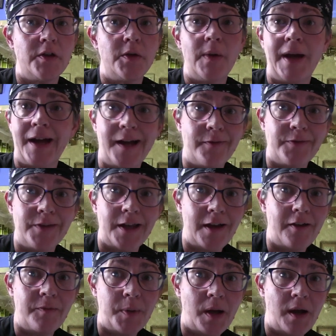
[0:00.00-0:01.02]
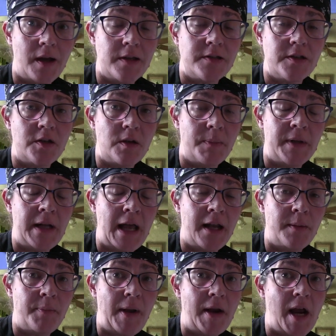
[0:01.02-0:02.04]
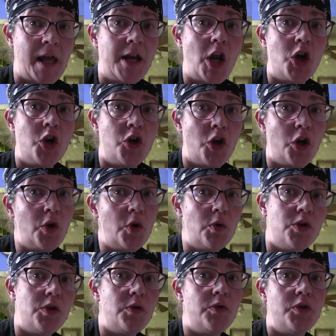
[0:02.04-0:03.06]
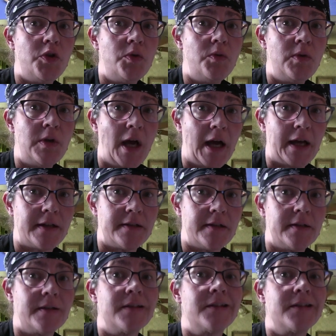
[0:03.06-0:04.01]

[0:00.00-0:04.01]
do you have to have pecans in your banana bread? No, you do not,